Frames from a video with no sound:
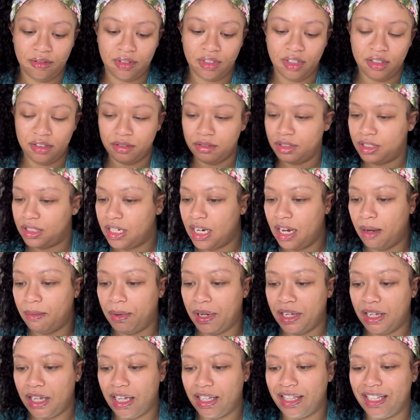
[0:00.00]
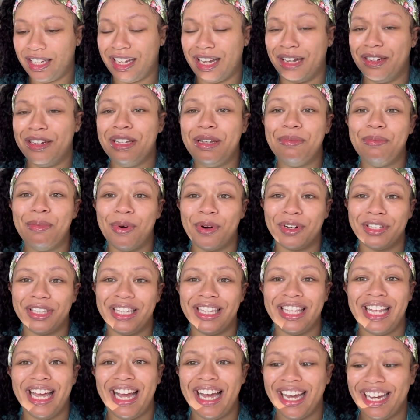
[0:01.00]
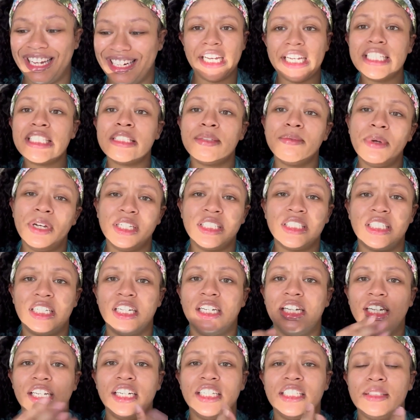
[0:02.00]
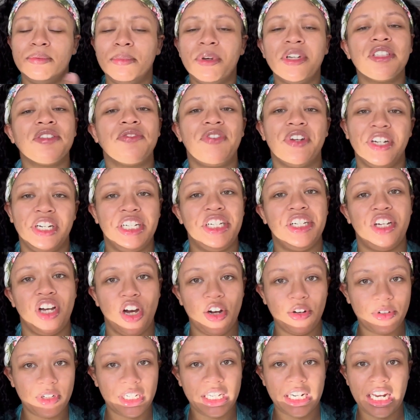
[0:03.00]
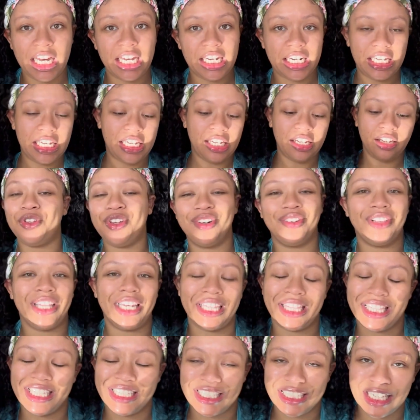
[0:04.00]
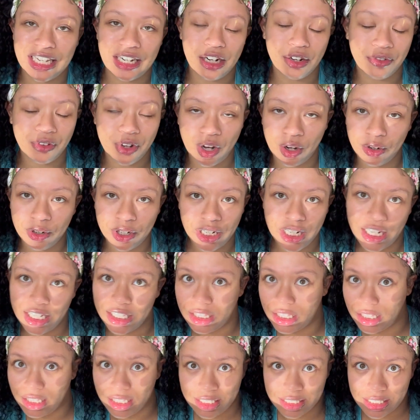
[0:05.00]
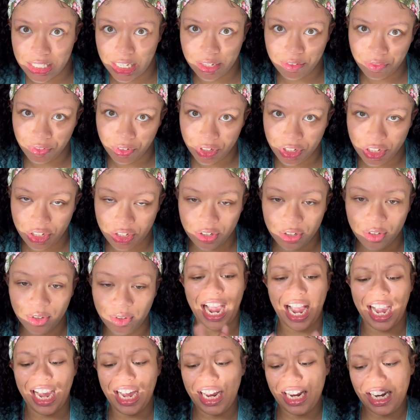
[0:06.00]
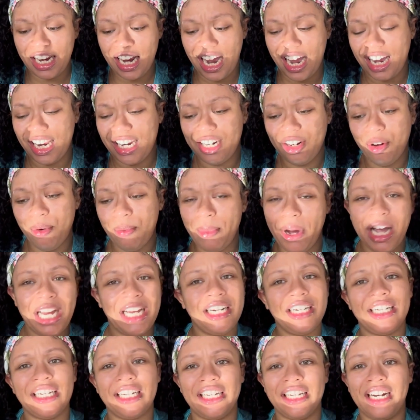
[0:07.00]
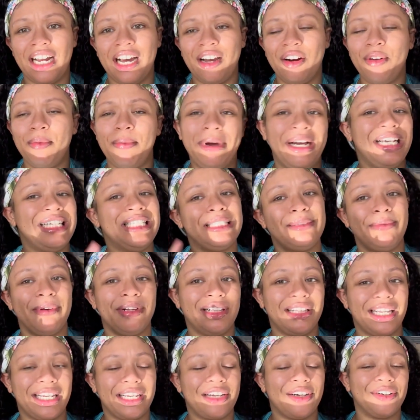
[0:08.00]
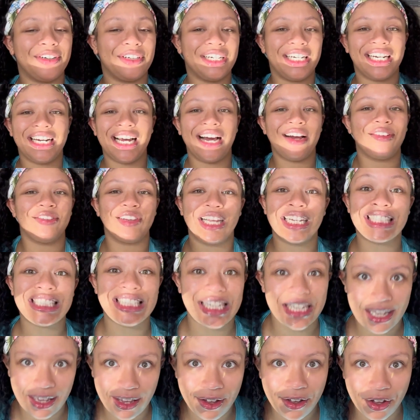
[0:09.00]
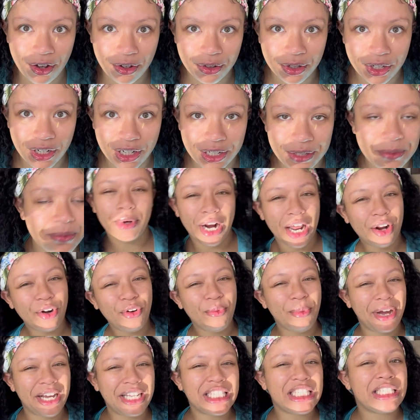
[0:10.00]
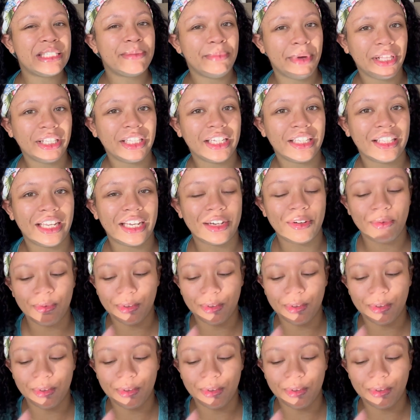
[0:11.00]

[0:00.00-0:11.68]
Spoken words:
Oh snap, I think I need more than that. It smells good. It smells very coconutty. If you don't like the scent of coconut, then this ain't for you. I don't mind it. I don't mind smelling like coconut. I don't like to eat coconut, but I don't mind smelling like